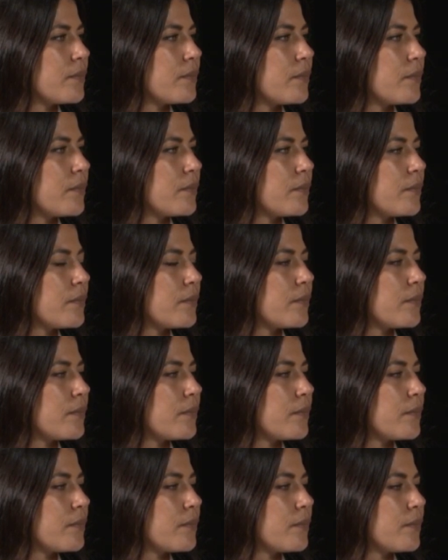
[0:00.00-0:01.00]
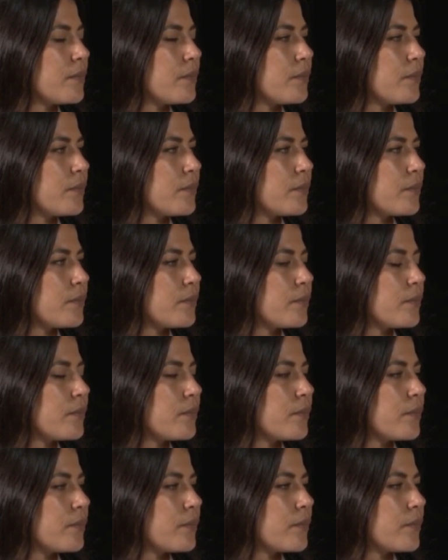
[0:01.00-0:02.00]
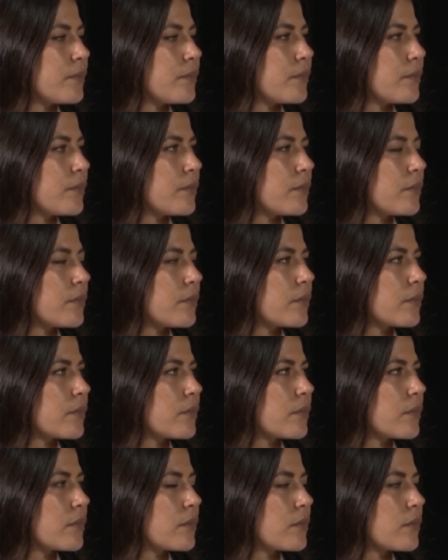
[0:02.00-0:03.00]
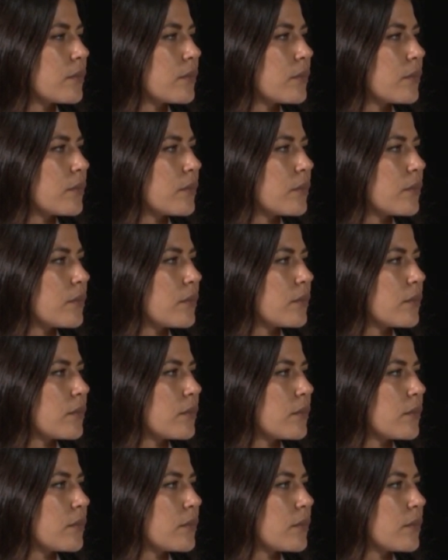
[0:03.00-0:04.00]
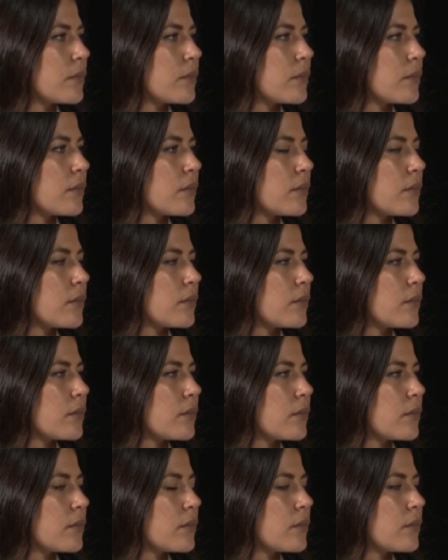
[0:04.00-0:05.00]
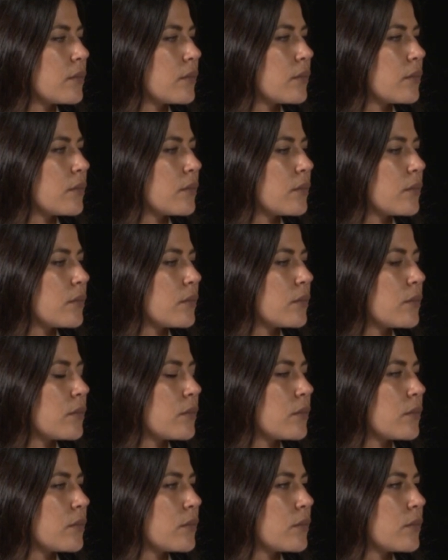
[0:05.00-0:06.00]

(silent)